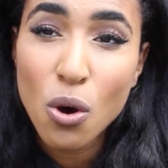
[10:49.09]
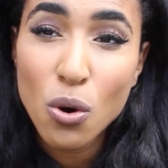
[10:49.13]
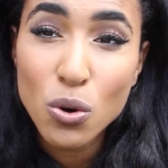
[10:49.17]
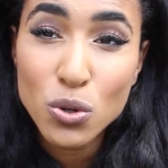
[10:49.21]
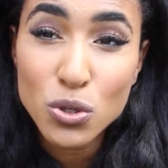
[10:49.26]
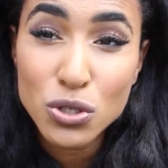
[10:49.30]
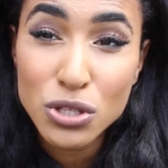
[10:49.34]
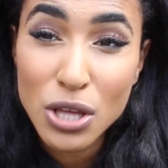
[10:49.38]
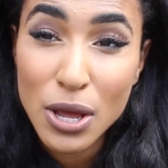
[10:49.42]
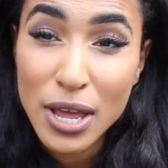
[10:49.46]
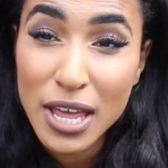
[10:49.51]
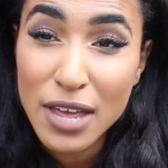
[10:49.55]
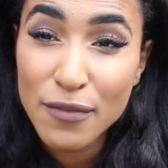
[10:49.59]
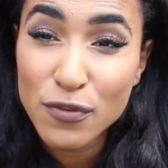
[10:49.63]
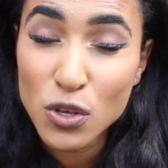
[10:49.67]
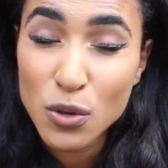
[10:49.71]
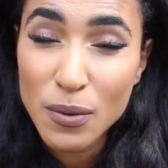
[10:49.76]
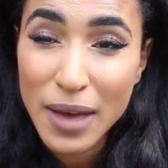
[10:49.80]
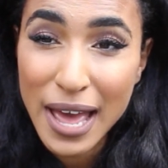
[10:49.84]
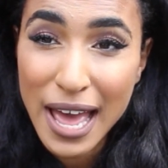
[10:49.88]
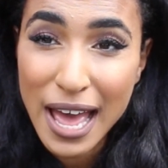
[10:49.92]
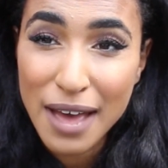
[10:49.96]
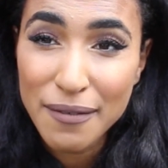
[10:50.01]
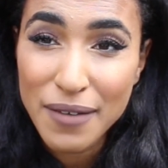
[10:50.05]
Also, if
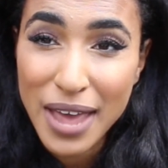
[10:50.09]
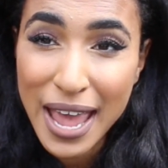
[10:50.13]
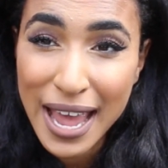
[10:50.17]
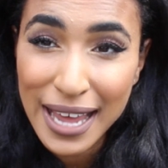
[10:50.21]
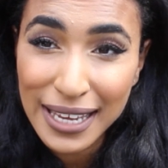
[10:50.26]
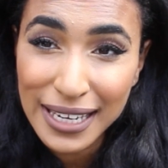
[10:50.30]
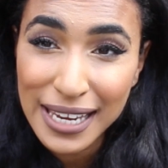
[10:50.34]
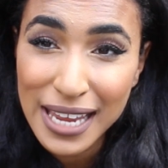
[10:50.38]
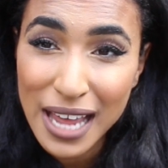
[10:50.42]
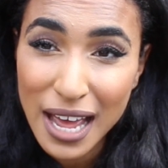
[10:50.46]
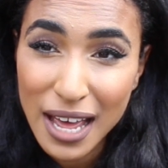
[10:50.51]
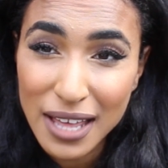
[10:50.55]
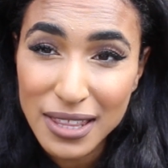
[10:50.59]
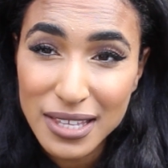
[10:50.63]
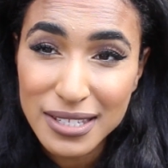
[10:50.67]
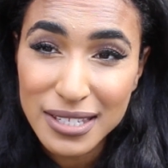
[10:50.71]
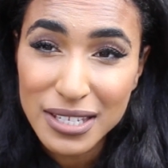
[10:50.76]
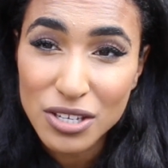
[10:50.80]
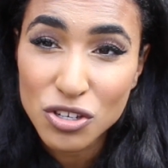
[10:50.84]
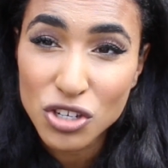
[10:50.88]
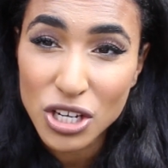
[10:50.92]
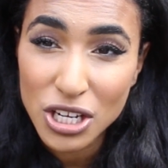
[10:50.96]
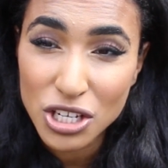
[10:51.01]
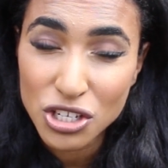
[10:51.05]
you have any other
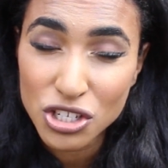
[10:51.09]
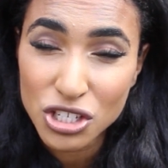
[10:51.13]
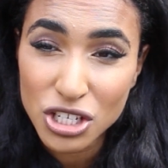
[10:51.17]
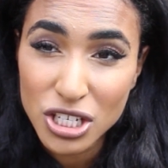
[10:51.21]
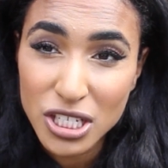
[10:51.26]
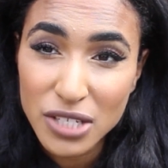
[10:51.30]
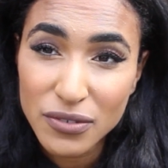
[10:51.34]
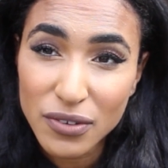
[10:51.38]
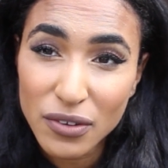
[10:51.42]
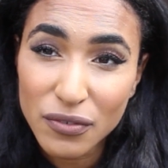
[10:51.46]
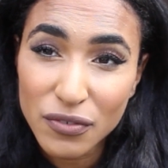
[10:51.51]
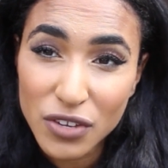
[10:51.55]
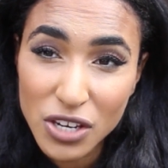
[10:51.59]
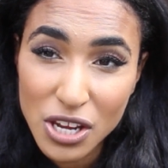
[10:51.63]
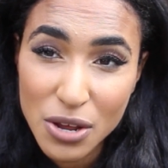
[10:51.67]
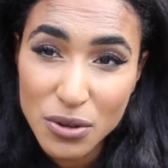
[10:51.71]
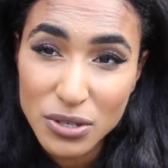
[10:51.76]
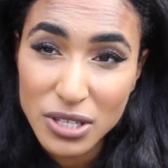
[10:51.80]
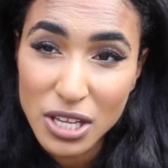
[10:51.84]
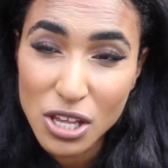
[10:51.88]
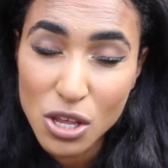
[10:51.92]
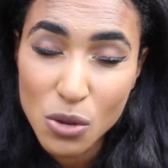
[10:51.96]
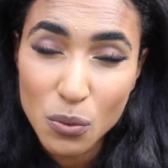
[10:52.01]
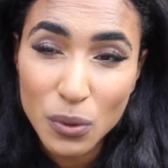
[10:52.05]
suggestions for
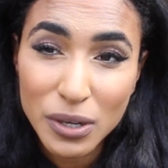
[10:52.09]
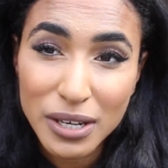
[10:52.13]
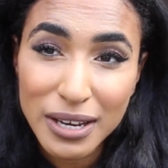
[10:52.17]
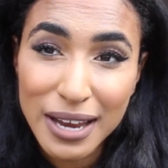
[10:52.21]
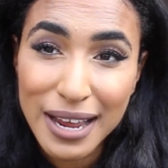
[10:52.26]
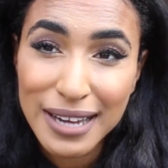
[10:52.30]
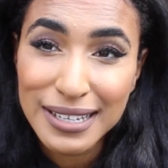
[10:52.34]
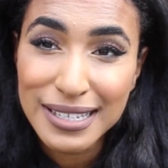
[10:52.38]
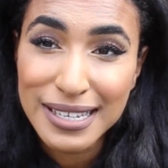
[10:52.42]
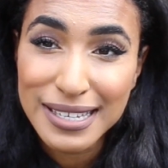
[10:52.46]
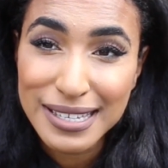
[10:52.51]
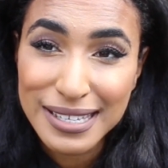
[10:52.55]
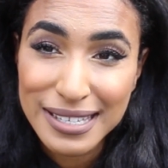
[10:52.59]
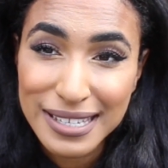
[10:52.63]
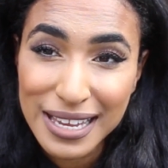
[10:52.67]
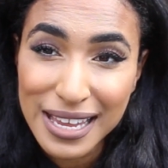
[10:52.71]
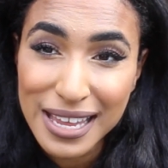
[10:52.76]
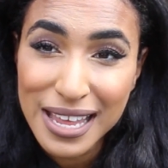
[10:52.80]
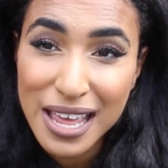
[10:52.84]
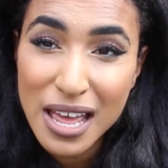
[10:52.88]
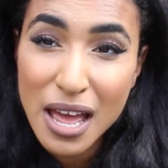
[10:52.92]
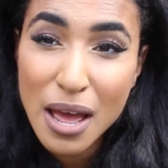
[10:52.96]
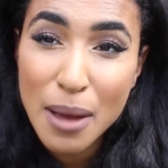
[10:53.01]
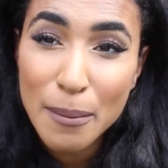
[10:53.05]
videos that you would like to
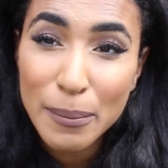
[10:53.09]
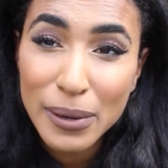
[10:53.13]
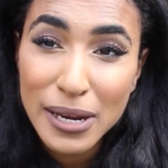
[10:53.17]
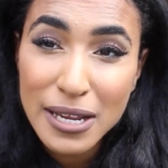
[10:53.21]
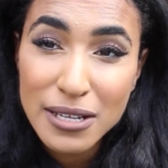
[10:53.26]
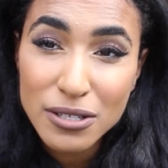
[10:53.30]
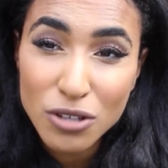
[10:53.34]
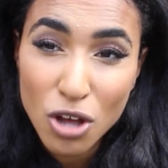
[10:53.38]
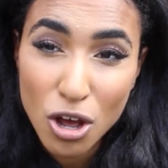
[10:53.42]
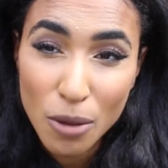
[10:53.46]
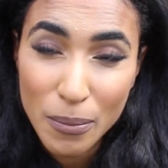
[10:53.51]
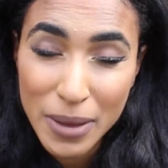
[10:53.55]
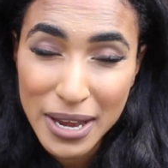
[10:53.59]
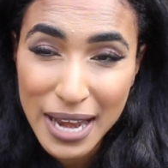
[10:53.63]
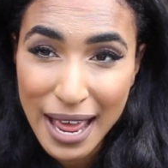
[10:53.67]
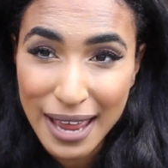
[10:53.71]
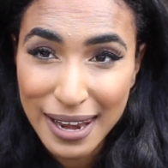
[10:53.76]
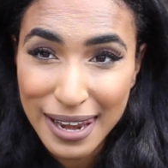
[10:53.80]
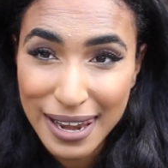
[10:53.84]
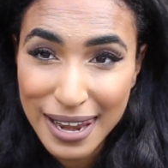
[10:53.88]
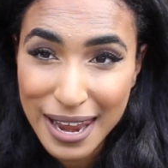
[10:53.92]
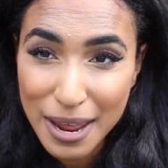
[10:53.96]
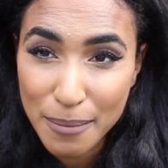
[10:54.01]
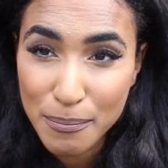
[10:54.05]
see, please comment
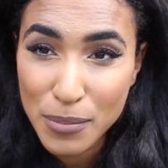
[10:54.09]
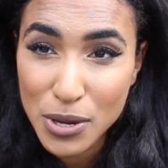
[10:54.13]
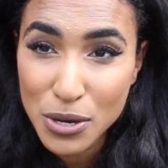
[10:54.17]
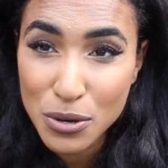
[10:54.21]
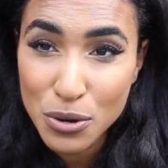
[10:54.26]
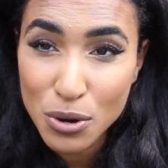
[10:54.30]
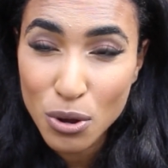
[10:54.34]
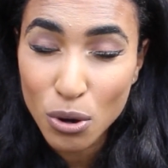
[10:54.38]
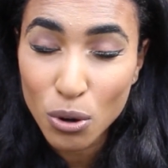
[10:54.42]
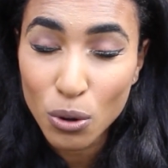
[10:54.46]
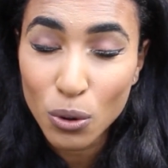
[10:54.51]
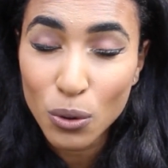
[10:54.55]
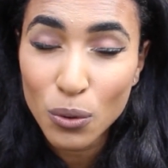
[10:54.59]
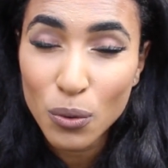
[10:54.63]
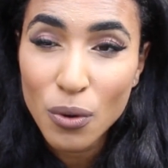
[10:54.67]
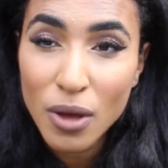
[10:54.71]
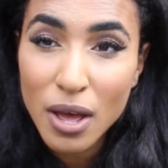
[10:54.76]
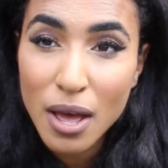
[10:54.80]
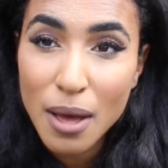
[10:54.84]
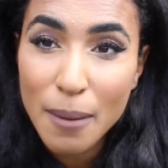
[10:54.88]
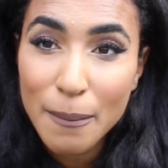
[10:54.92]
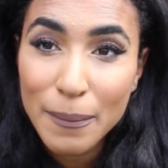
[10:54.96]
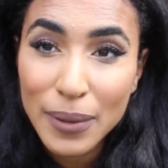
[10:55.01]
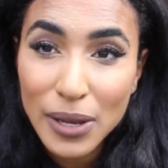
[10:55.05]
and let me know
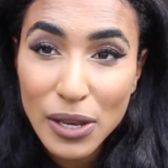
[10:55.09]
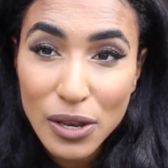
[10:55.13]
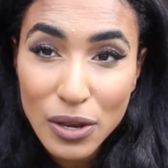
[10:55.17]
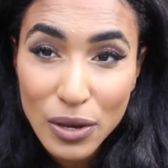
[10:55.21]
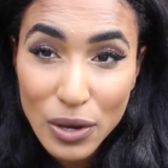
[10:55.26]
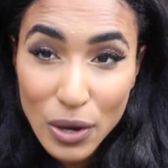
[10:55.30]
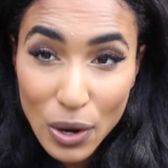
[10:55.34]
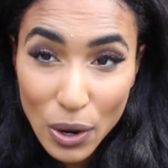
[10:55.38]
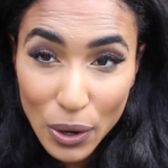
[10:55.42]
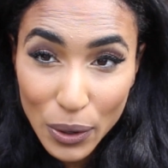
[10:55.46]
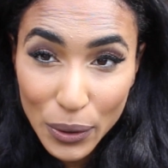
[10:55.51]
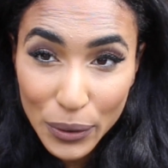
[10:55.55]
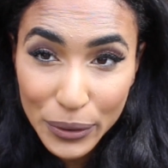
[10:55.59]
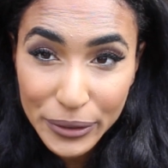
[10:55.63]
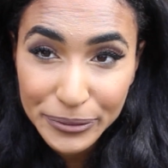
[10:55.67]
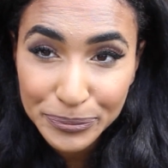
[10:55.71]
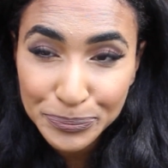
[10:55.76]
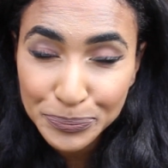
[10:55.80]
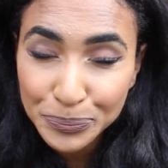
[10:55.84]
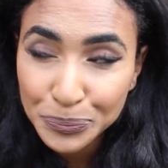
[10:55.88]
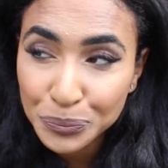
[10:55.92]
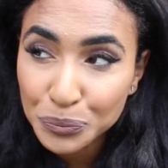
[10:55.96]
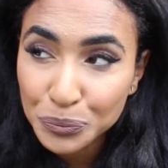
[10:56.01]
below.